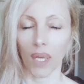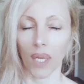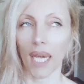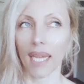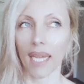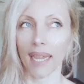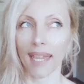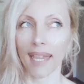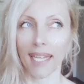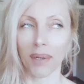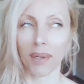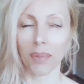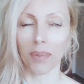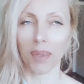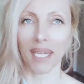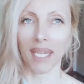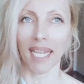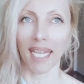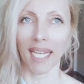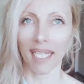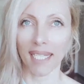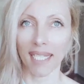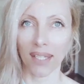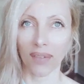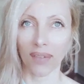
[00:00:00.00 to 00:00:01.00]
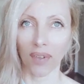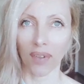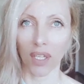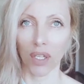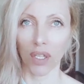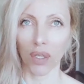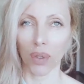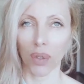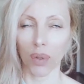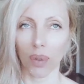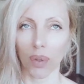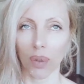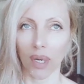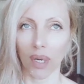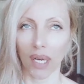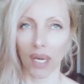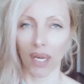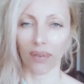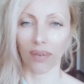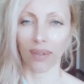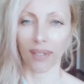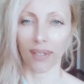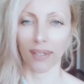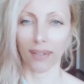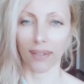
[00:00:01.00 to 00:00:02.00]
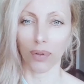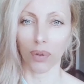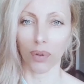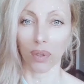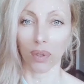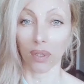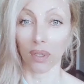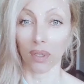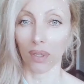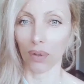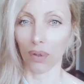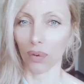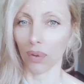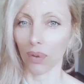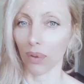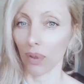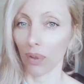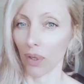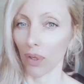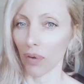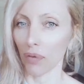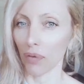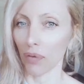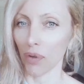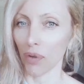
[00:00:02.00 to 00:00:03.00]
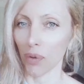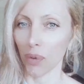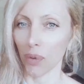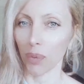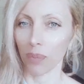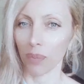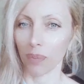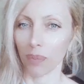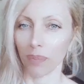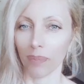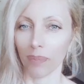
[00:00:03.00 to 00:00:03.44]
And until my next video, I will continue to love you.